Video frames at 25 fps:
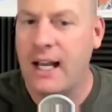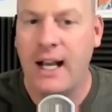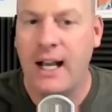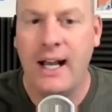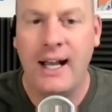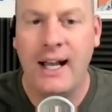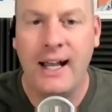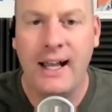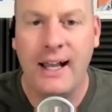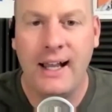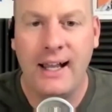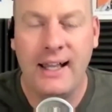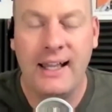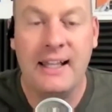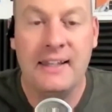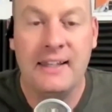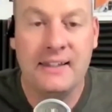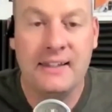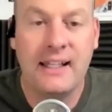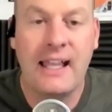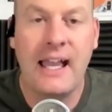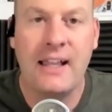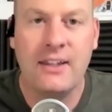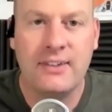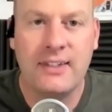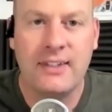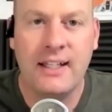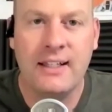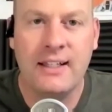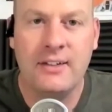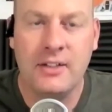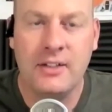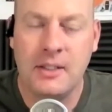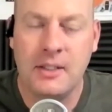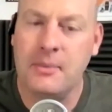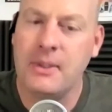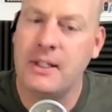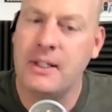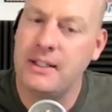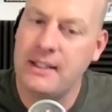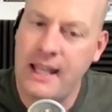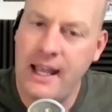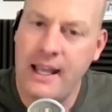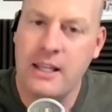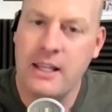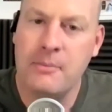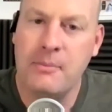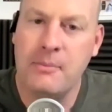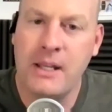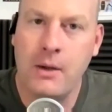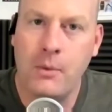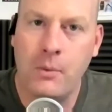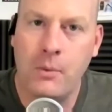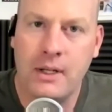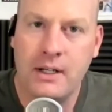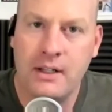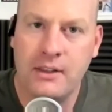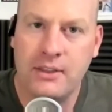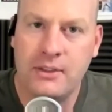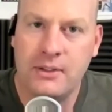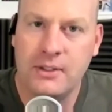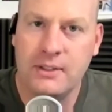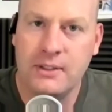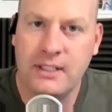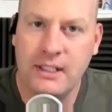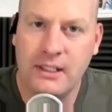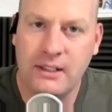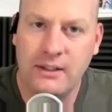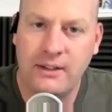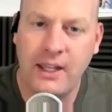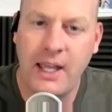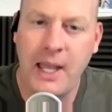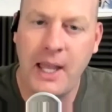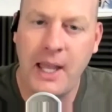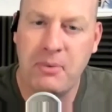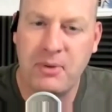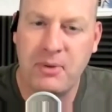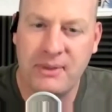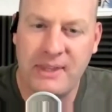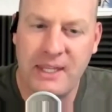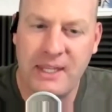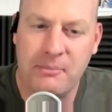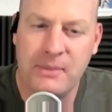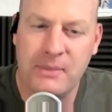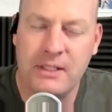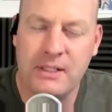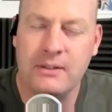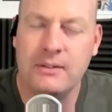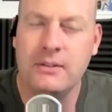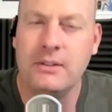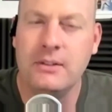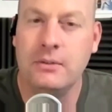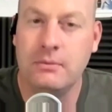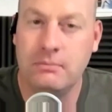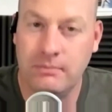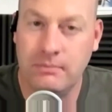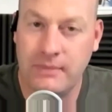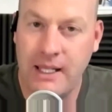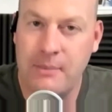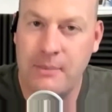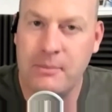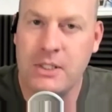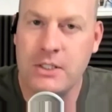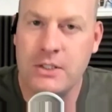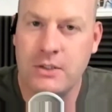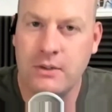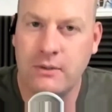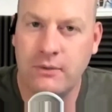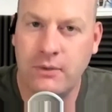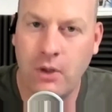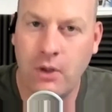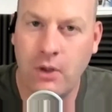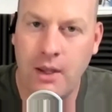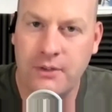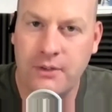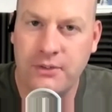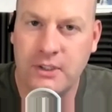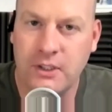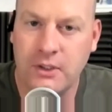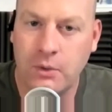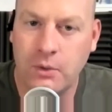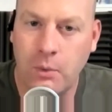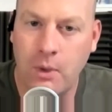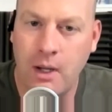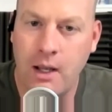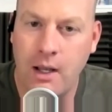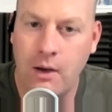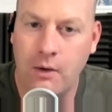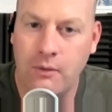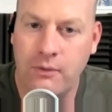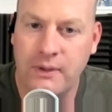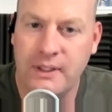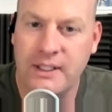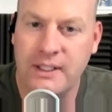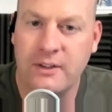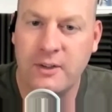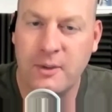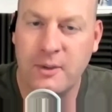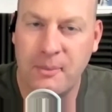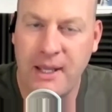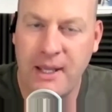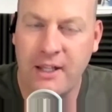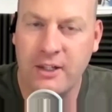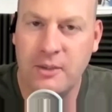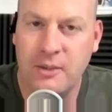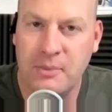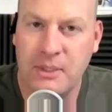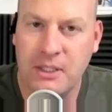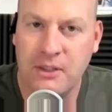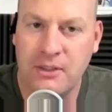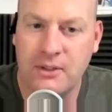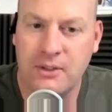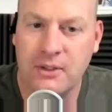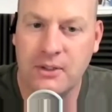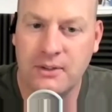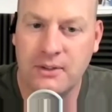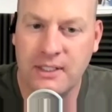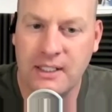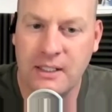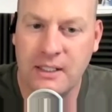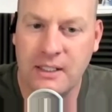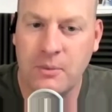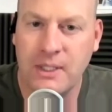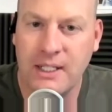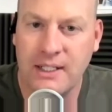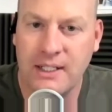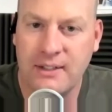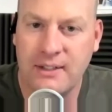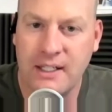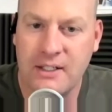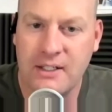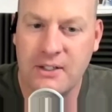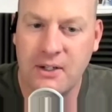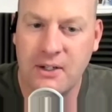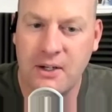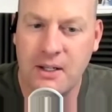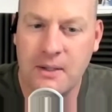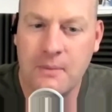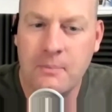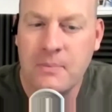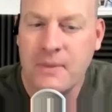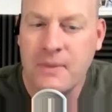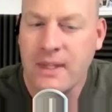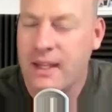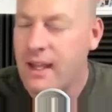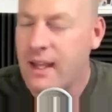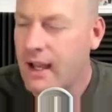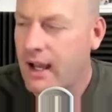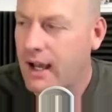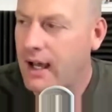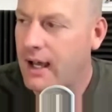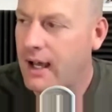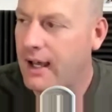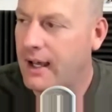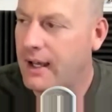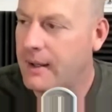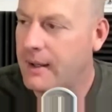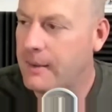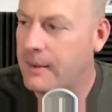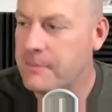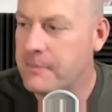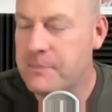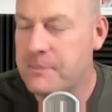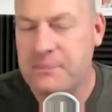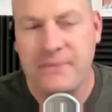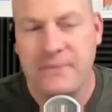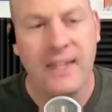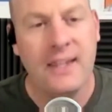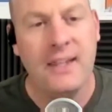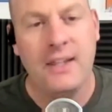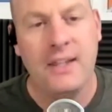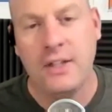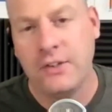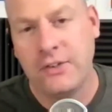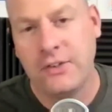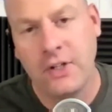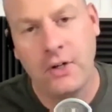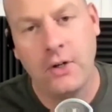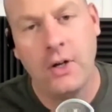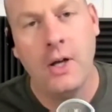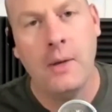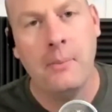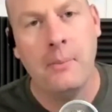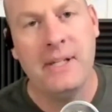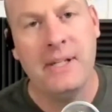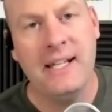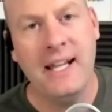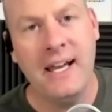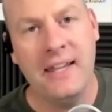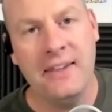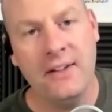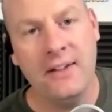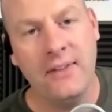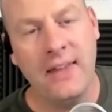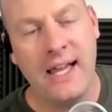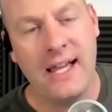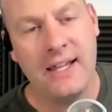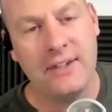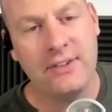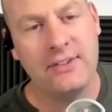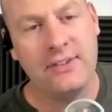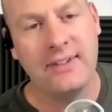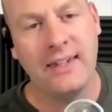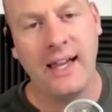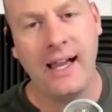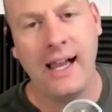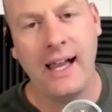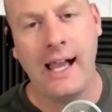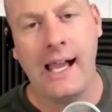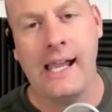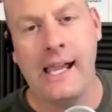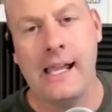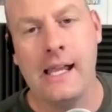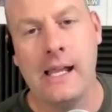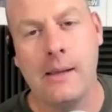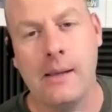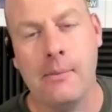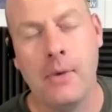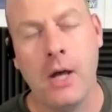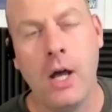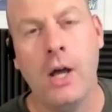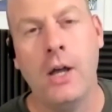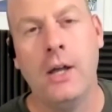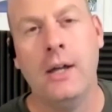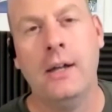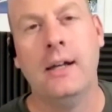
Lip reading: And the guy said to him, "Yeah, you may have won it 13 times, so that means you've lost it 12, and it's about to be 13 when I take you on." But nonetheless, I am